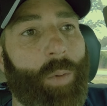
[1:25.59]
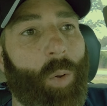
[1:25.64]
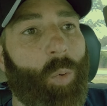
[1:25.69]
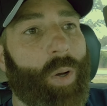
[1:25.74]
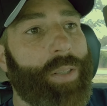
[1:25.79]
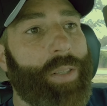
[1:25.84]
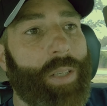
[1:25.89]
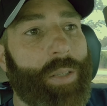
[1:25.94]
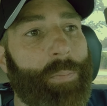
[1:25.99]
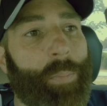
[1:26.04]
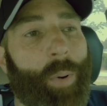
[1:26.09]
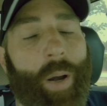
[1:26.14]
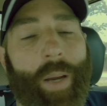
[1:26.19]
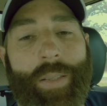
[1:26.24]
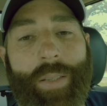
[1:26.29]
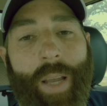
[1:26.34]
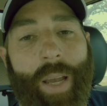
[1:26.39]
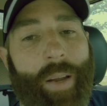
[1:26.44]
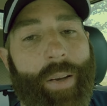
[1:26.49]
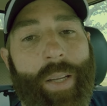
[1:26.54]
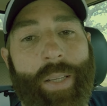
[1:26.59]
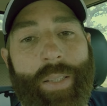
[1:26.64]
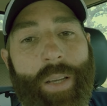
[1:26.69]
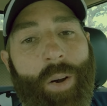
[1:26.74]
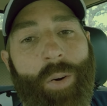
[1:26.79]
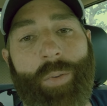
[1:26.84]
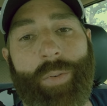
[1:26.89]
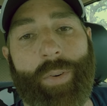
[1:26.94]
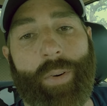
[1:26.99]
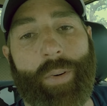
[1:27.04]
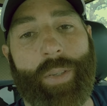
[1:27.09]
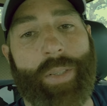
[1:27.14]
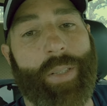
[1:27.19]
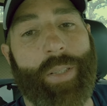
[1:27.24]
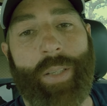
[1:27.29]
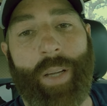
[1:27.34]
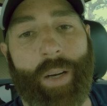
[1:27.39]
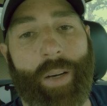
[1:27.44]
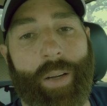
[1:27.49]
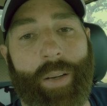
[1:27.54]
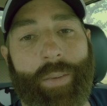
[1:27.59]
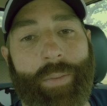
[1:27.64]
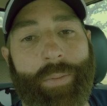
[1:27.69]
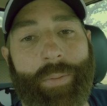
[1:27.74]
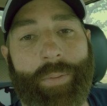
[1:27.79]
Once this breaks out, it's over. It's done.